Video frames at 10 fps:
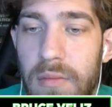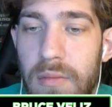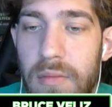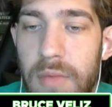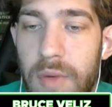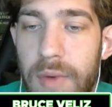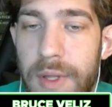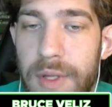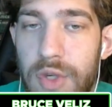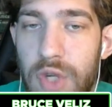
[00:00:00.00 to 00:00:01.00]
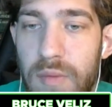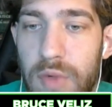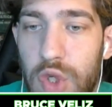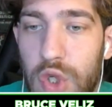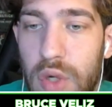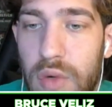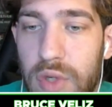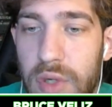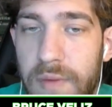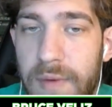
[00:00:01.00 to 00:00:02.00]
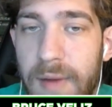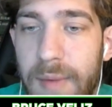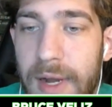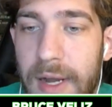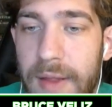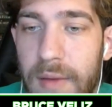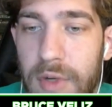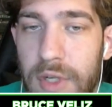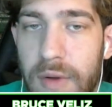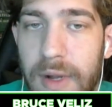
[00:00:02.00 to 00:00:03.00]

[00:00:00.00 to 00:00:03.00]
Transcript: No way this stream is so so far behind that we're still at